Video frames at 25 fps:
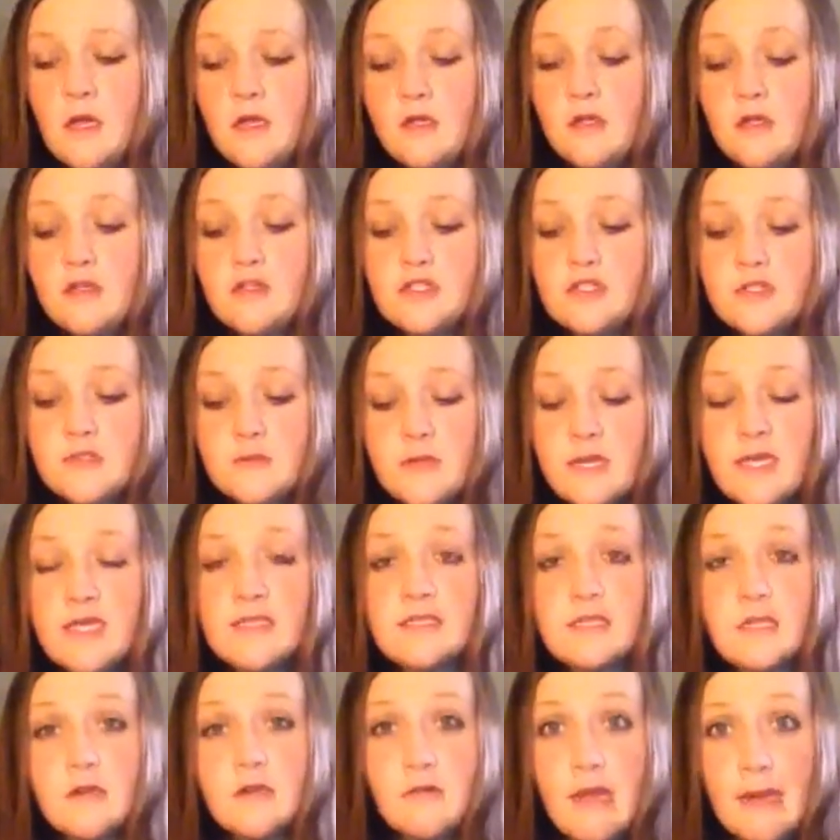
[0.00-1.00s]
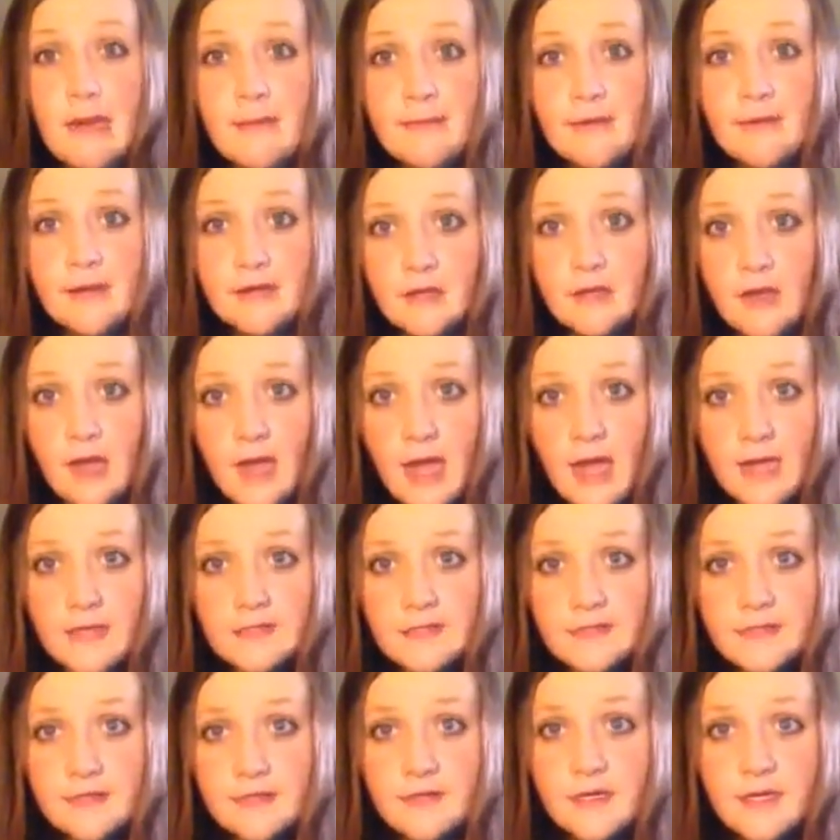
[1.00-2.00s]
Your string is going to wrap around your
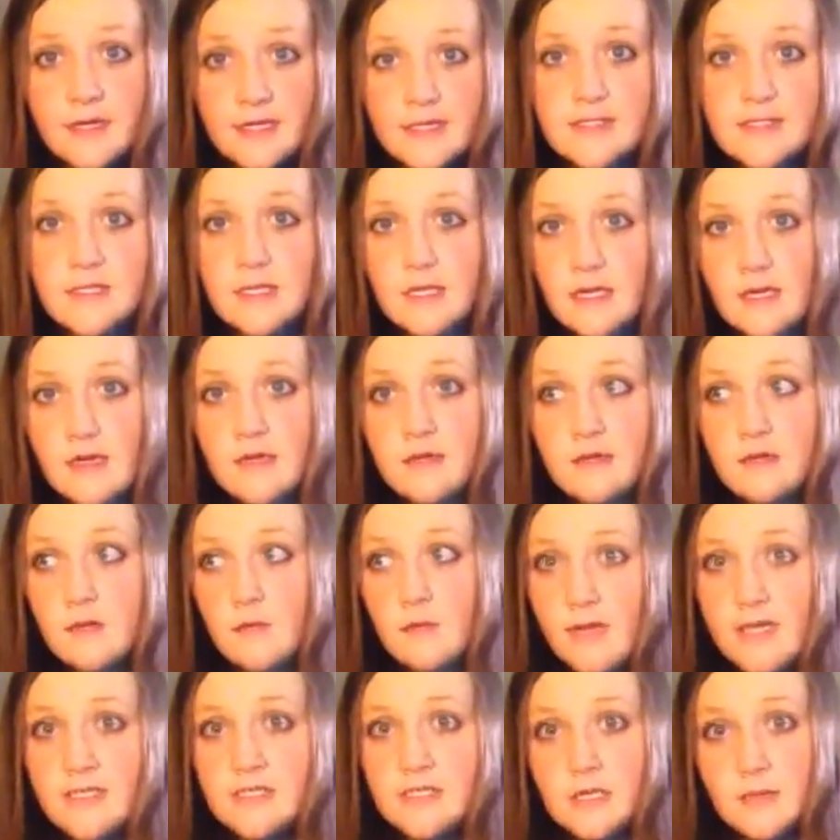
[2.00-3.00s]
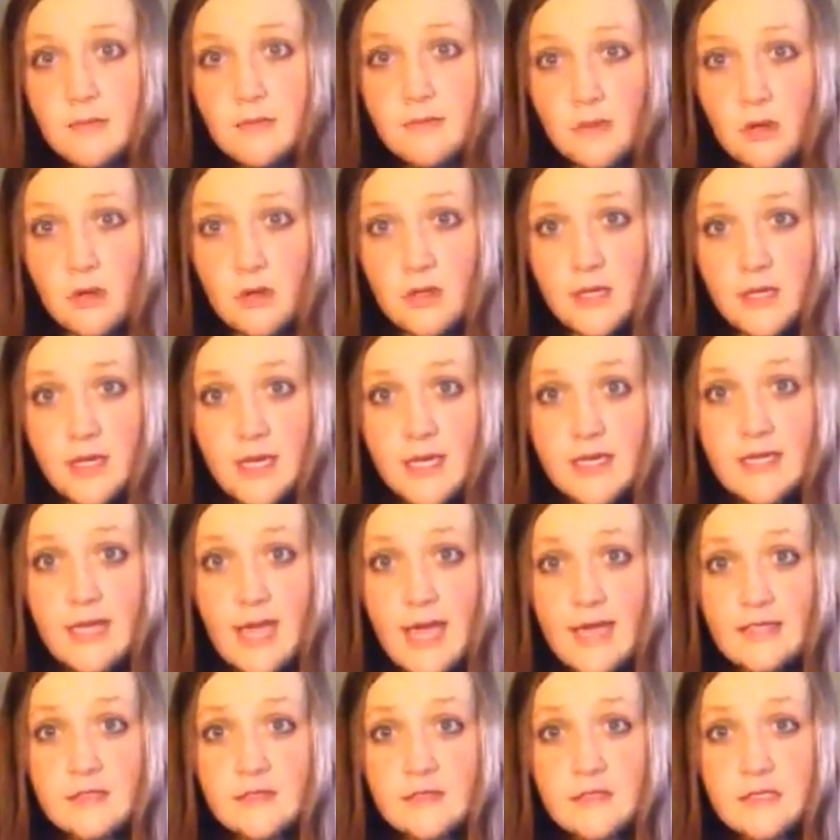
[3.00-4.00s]
axle, and the weight's going to pull it, and the
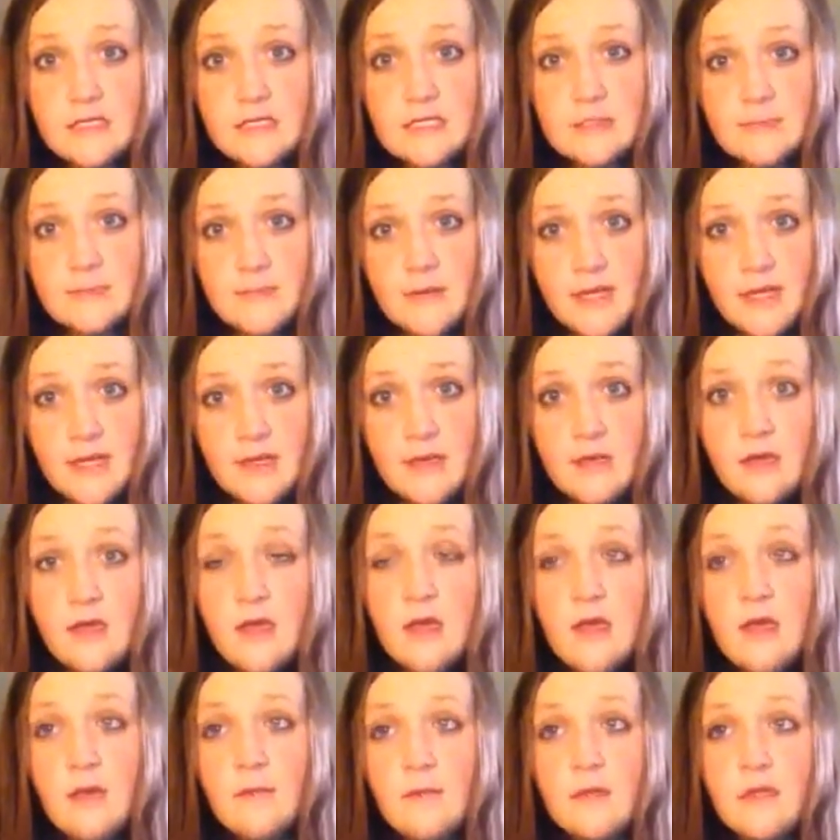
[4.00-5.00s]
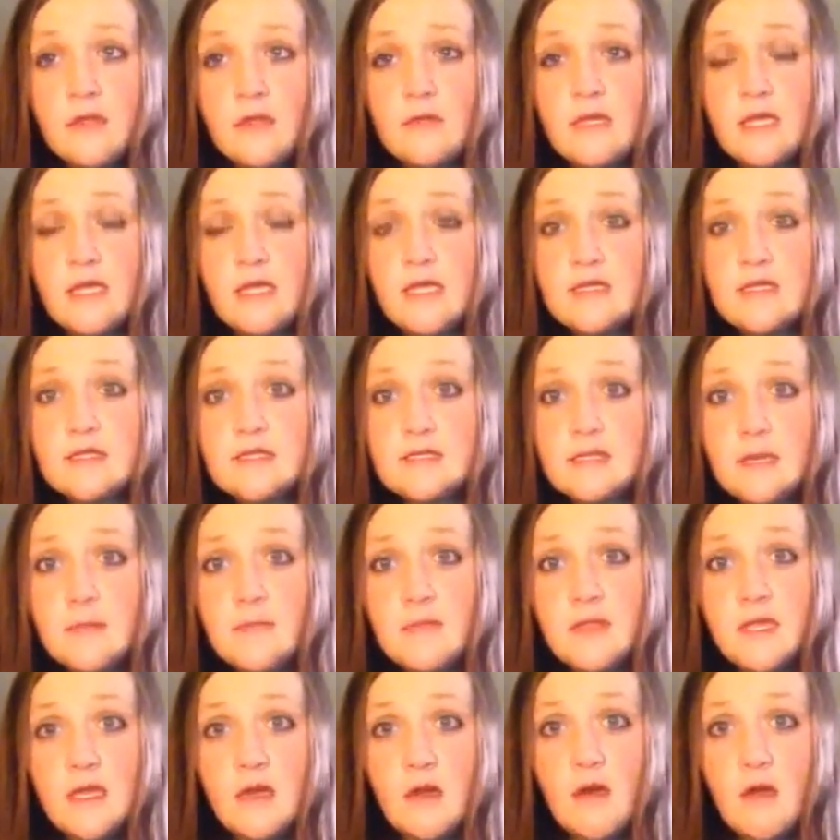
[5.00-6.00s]
axle's going to spin. But you need
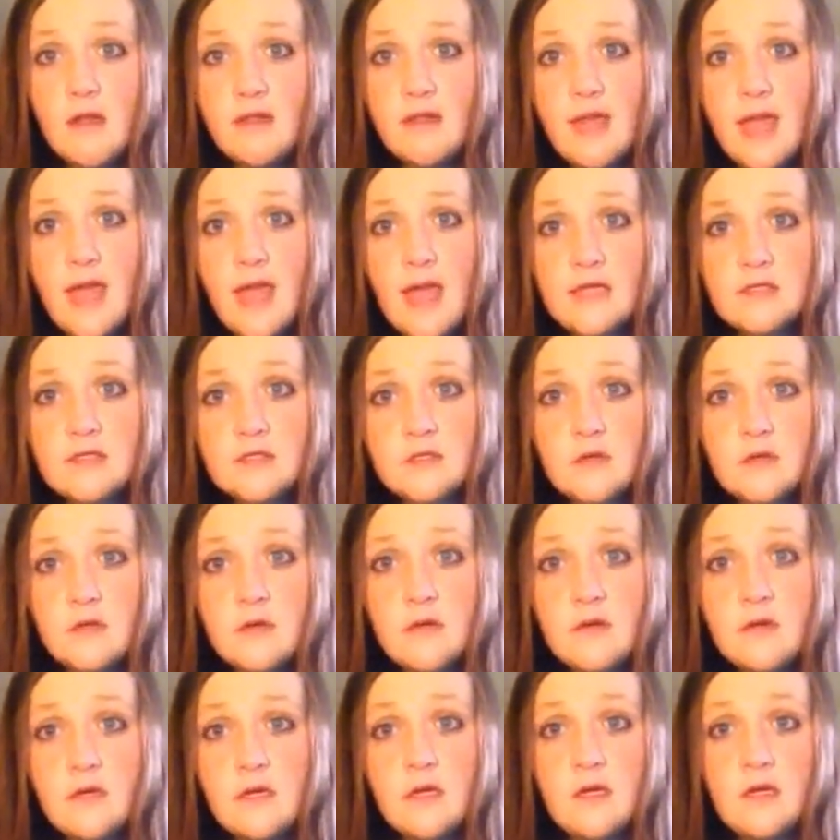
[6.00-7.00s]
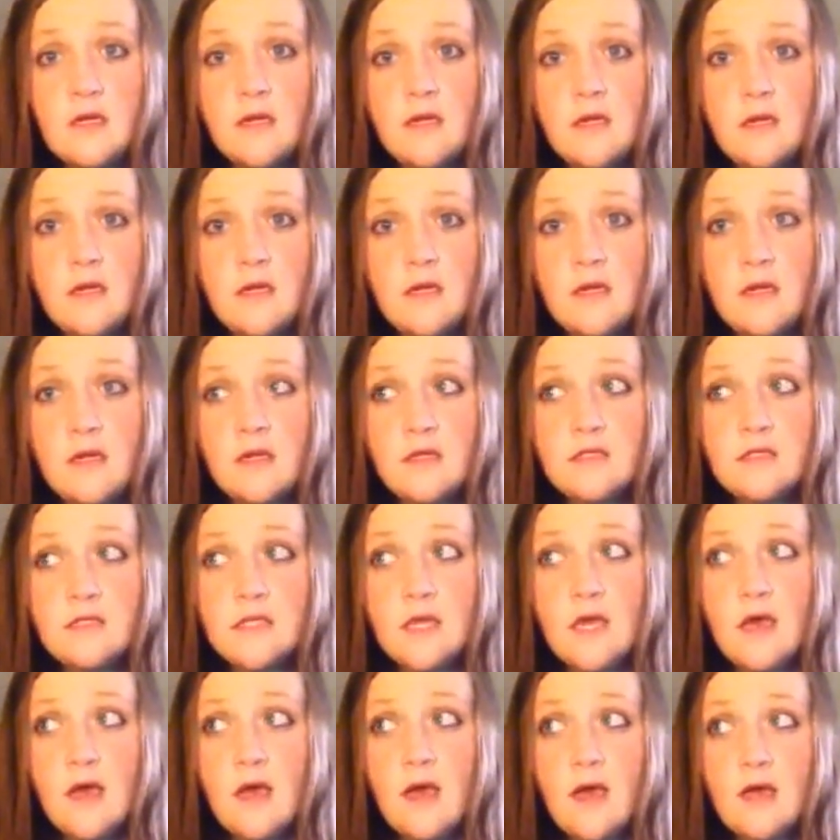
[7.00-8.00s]
something on the axle
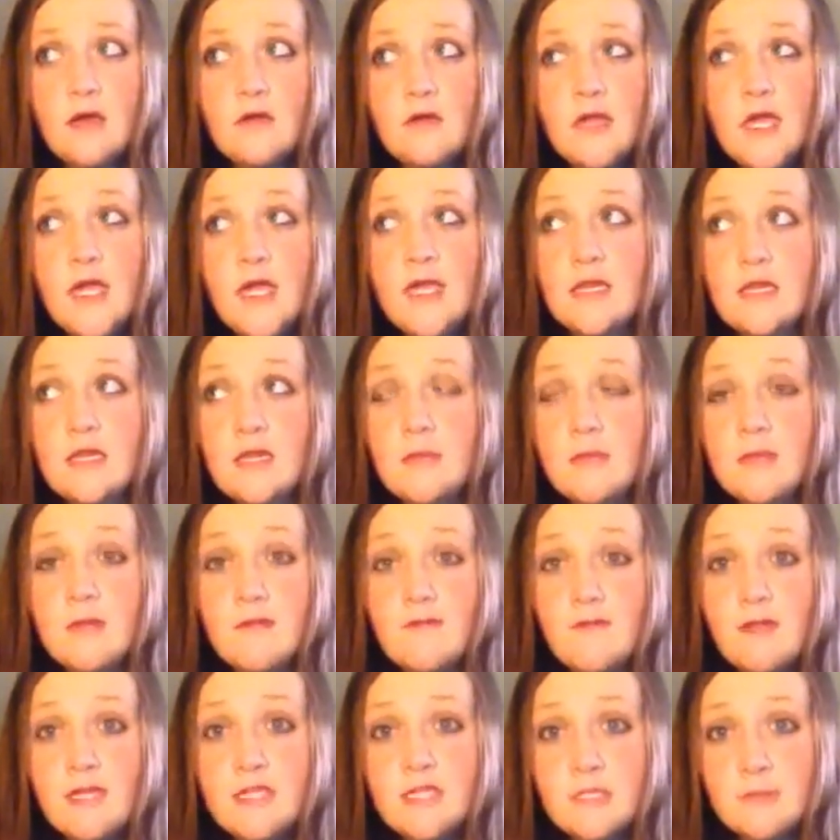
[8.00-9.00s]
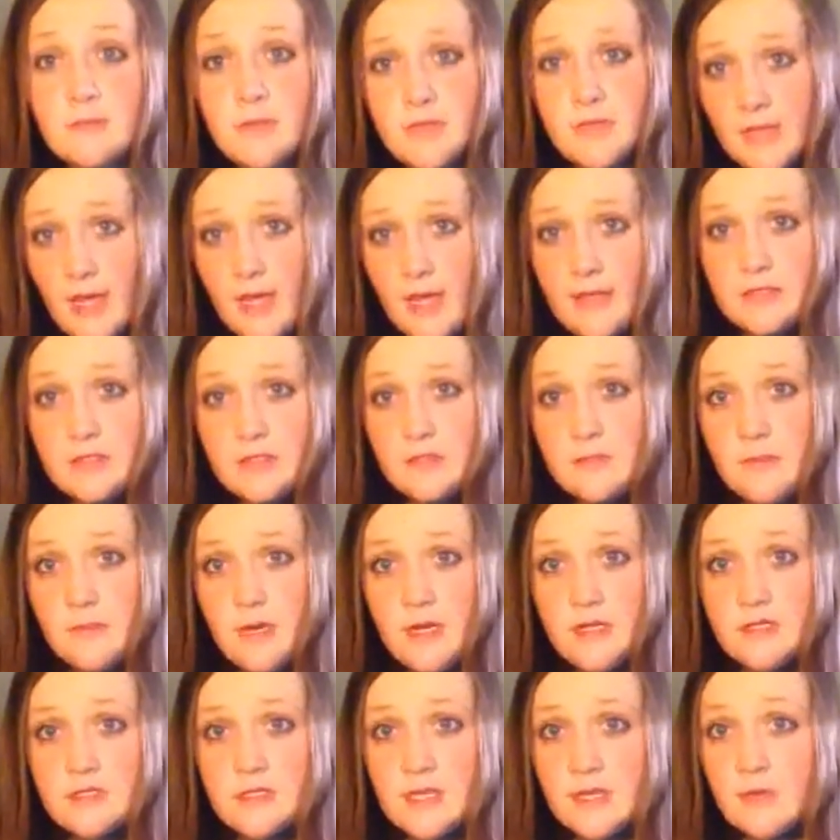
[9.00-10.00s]
to create a little bit of friction, but not too
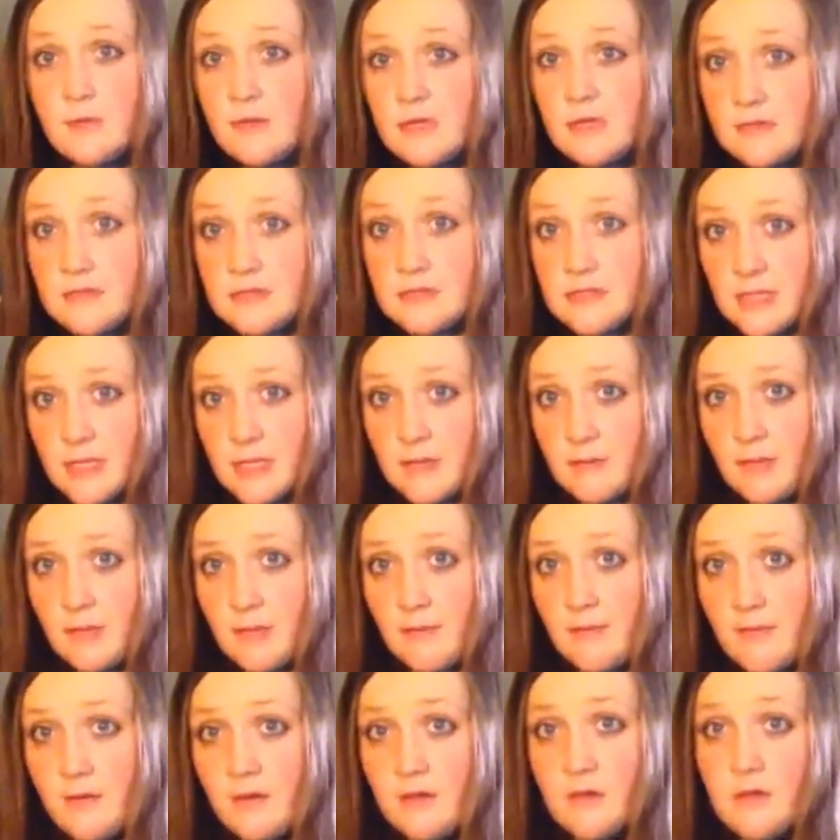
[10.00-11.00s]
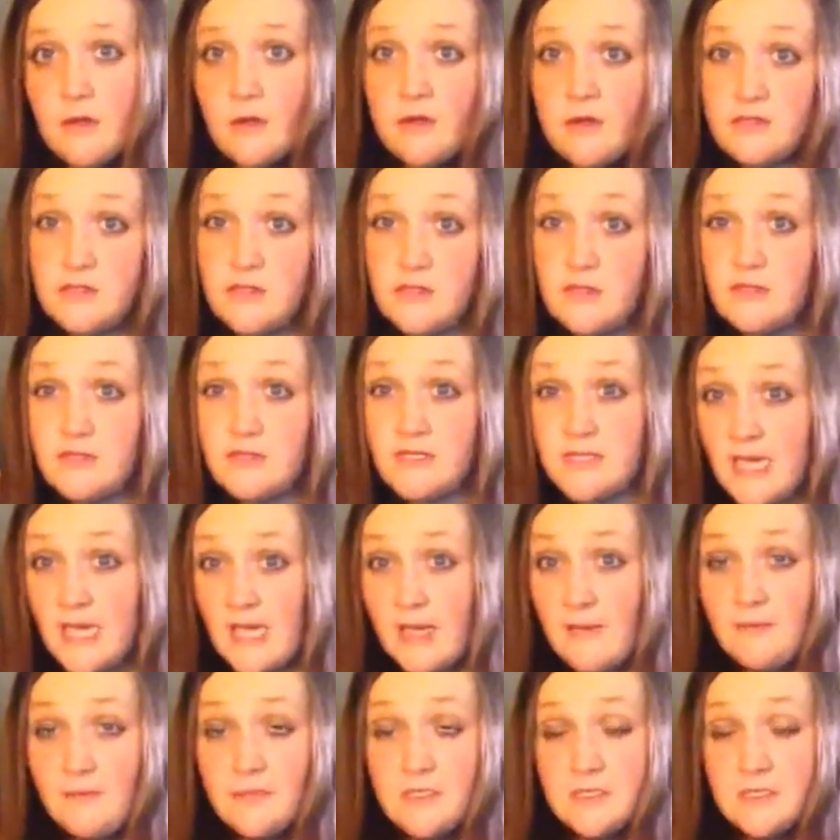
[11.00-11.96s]
much. Like, we use sandpaper. You can also use tape.